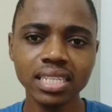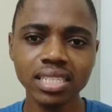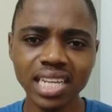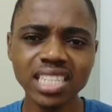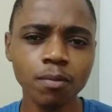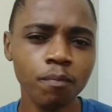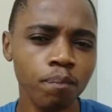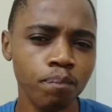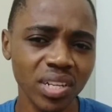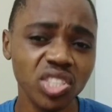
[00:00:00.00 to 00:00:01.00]
just
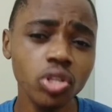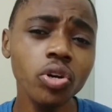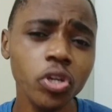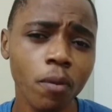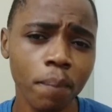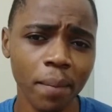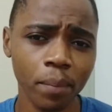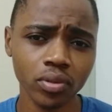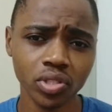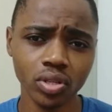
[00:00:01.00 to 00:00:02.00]
pursue your
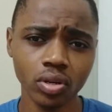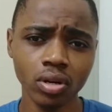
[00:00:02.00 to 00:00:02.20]
purpose.